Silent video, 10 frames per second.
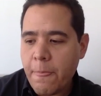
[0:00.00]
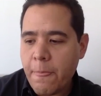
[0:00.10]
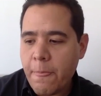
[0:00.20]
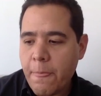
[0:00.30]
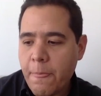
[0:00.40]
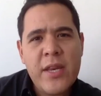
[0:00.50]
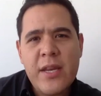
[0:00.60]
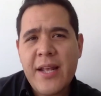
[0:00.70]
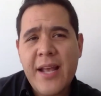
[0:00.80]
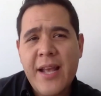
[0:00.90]
and we
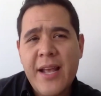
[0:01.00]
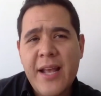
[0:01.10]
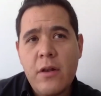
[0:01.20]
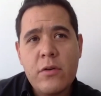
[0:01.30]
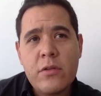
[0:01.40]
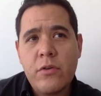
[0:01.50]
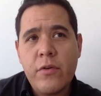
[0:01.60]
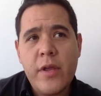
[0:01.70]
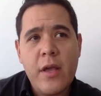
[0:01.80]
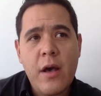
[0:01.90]
didn't have the luxury